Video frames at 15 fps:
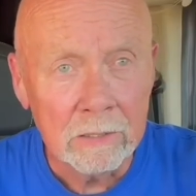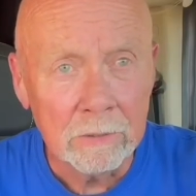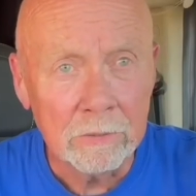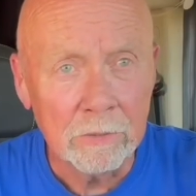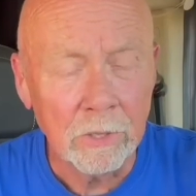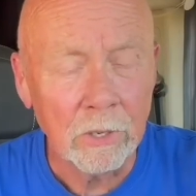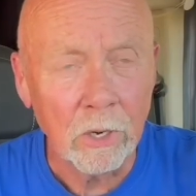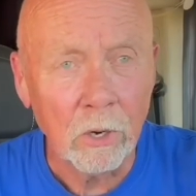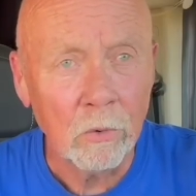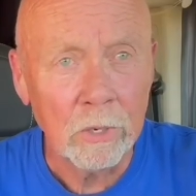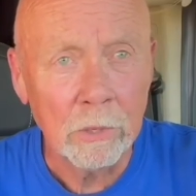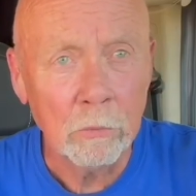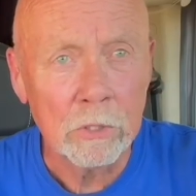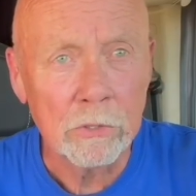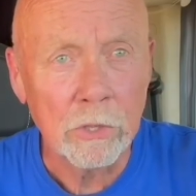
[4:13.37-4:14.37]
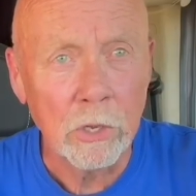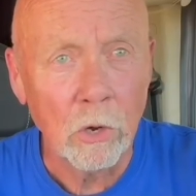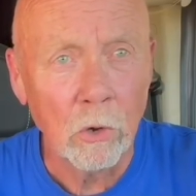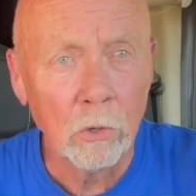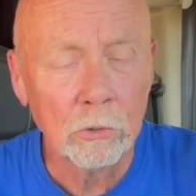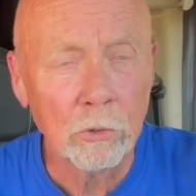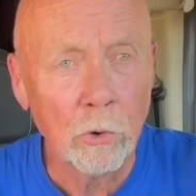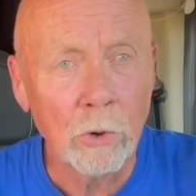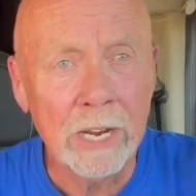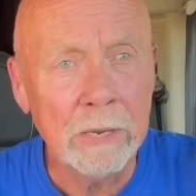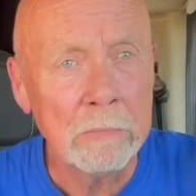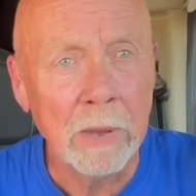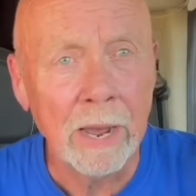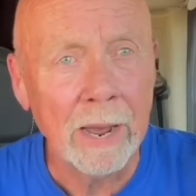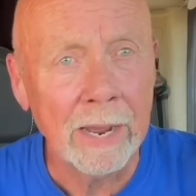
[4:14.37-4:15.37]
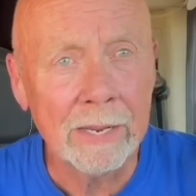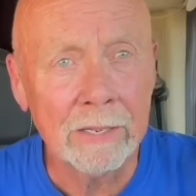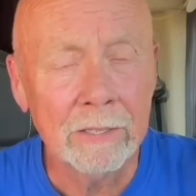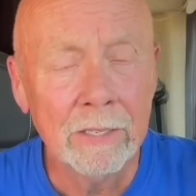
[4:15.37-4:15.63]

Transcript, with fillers: you know, it was the old greenback,